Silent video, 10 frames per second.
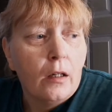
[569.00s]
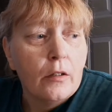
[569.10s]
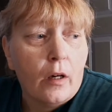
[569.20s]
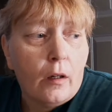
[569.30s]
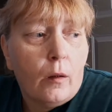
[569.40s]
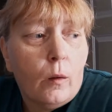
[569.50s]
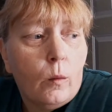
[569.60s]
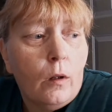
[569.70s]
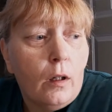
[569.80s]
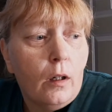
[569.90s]

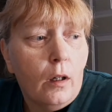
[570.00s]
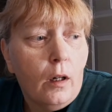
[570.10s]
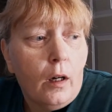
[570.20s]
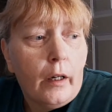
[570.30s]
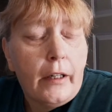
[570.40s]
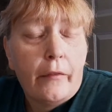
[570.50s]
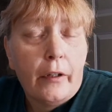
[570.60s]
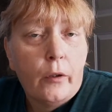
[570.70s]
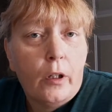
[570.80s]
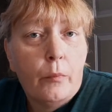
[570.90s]
So I'm
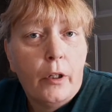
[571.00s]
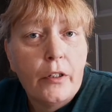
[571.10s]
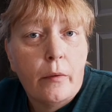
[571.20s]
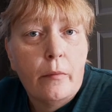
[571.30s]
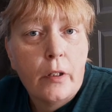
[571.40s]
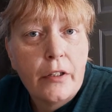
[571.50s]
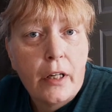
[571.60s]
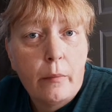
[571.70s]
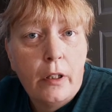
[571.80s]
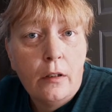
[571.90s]
definitely going to put some
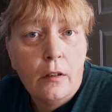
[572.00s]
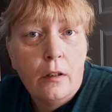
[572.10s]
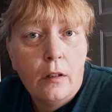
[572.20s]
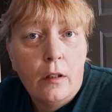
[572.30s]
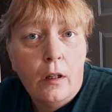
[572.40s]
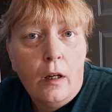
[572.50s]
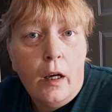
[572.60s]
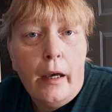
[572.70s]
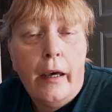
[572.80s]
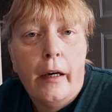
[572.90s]
cinnamon
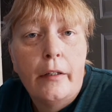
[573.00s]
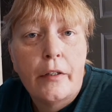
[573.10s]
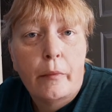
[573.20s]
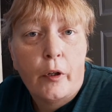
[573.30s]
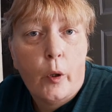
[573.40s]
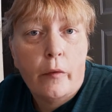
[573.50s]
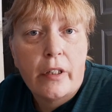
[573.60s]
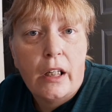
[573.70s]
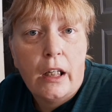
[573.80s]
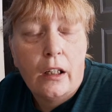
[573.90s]
and some
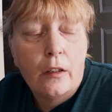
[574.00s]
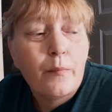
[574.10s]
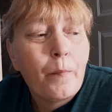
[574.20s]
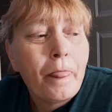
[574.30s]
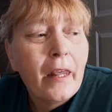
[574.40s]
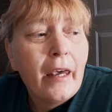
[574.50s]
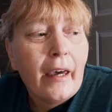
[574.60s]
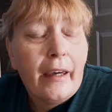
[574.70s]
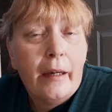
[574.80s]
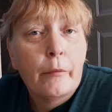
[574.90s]
cloves in here.
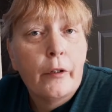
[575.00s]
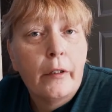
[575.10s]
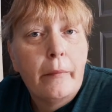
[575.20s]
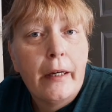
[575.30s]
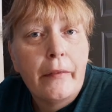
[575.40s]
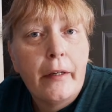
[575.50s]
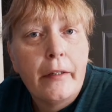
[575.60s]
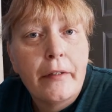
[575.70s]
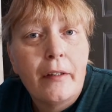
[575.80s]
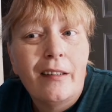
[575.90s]
I am going to make
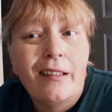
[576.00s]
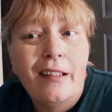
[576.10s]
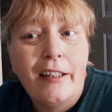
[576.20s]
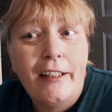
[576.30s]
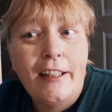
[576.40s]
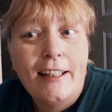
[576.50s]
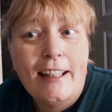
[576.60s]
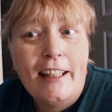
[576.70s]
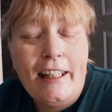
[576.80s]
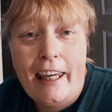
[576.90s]
this
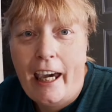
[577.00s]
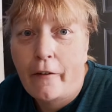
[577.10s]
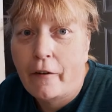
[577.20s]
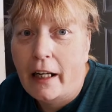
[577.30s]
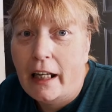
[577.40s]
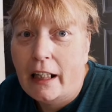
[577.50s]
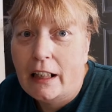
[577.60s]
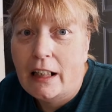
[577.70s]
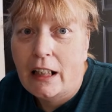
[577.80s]
decaffeinated.